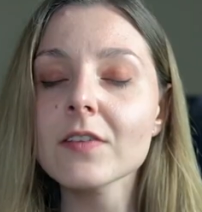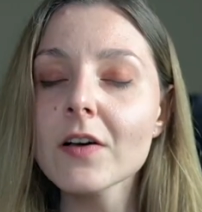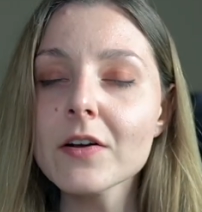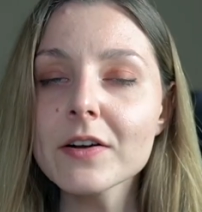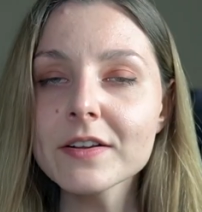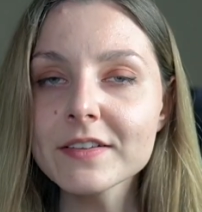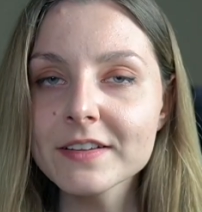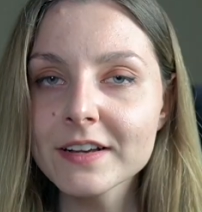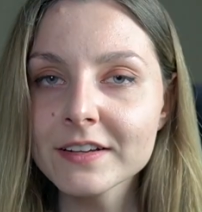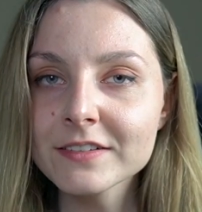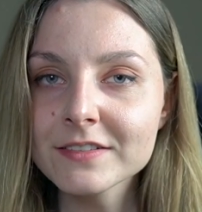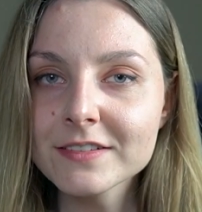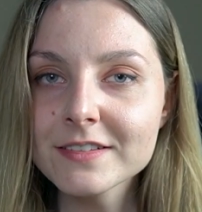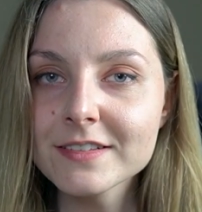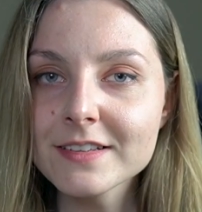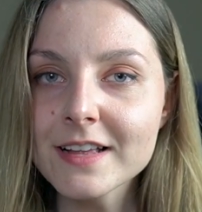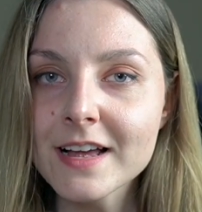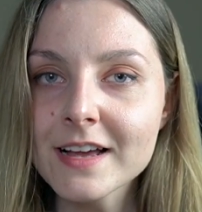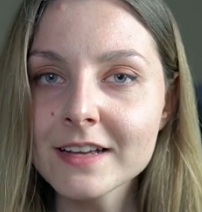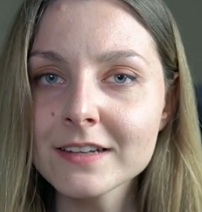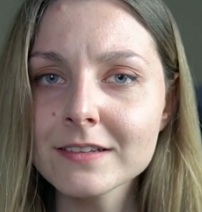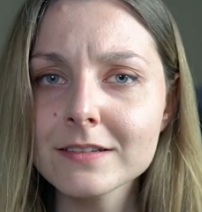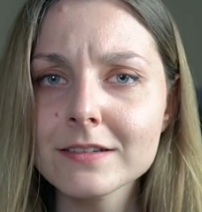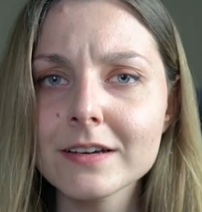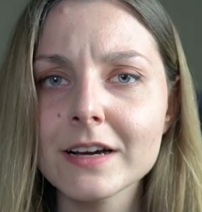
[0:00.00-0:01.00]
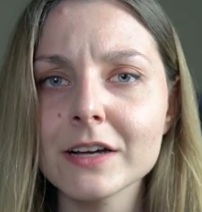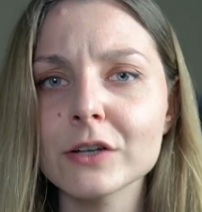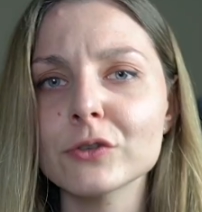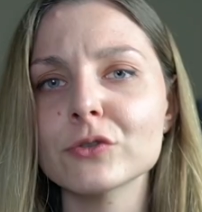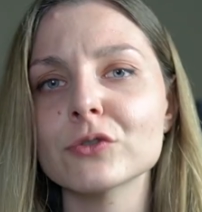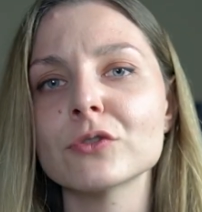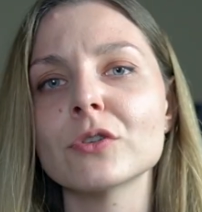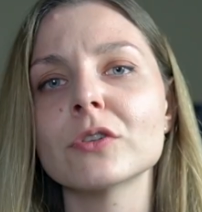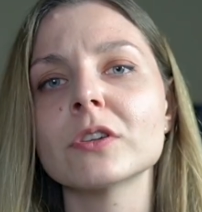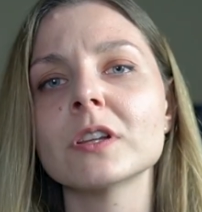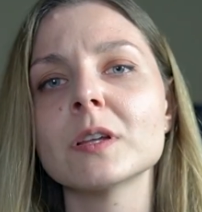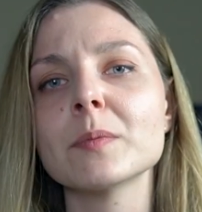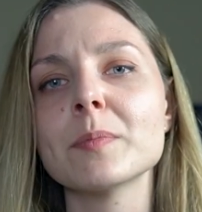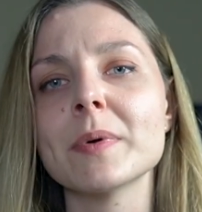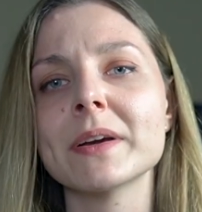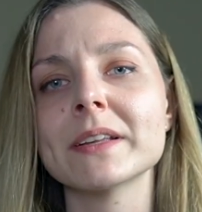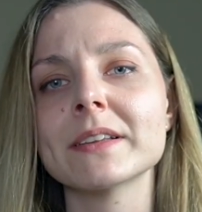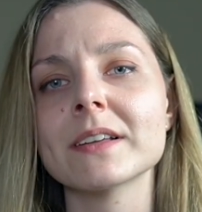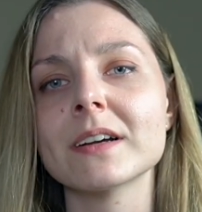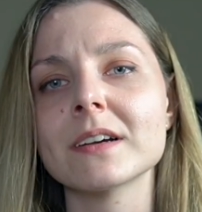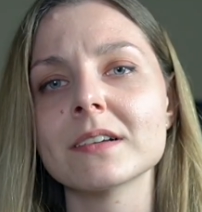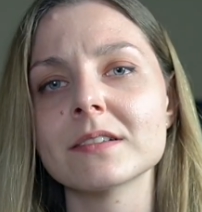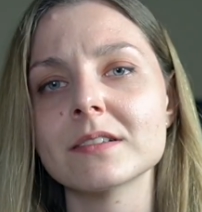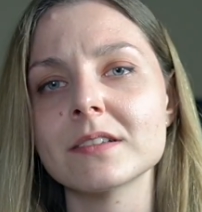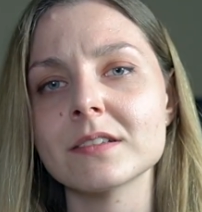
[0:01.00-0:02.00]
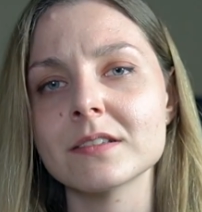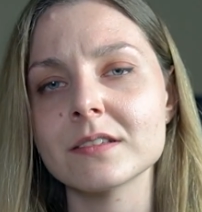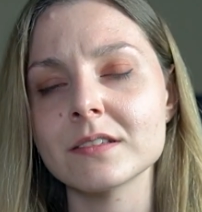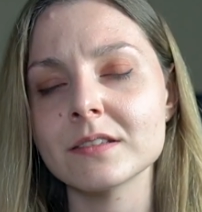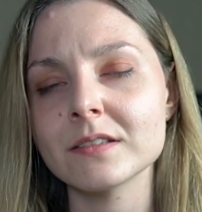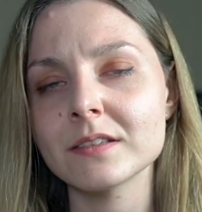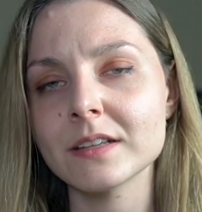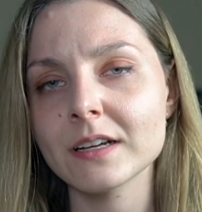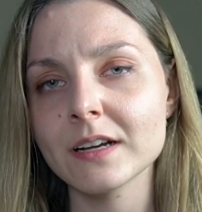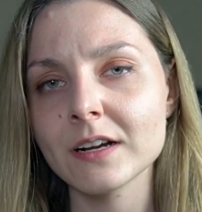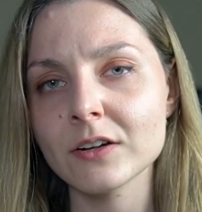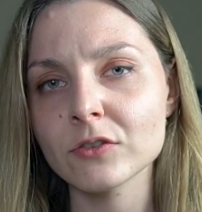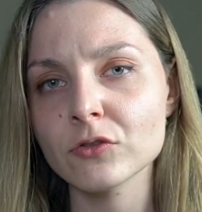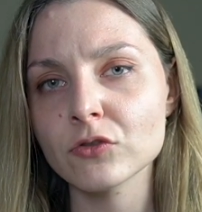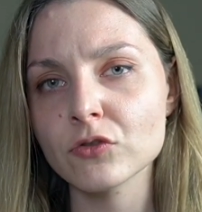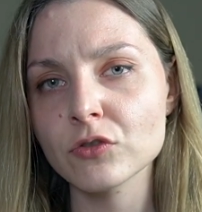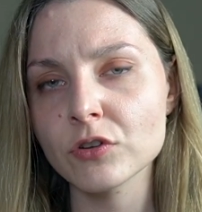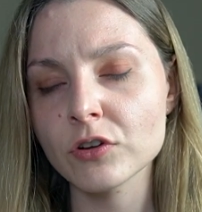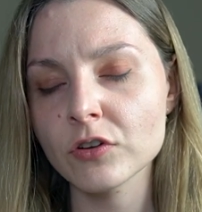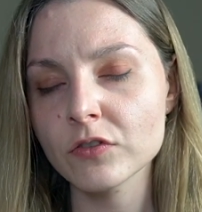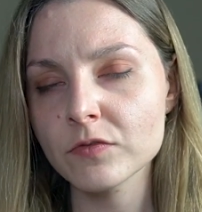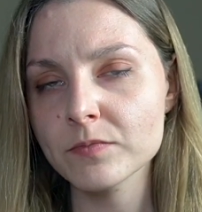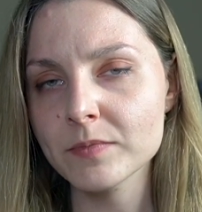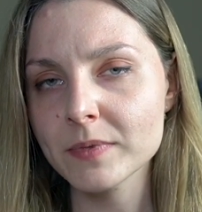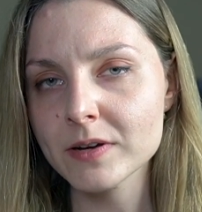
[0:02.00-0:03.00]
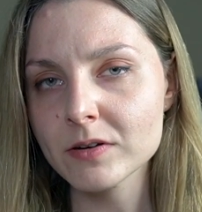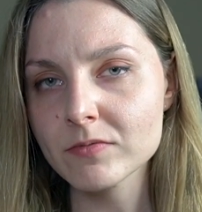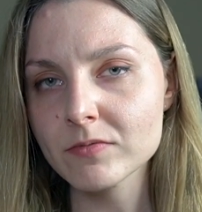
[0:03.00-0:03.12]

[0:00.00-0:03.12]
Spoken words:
far as I understand, I should only pay taxes in the country of my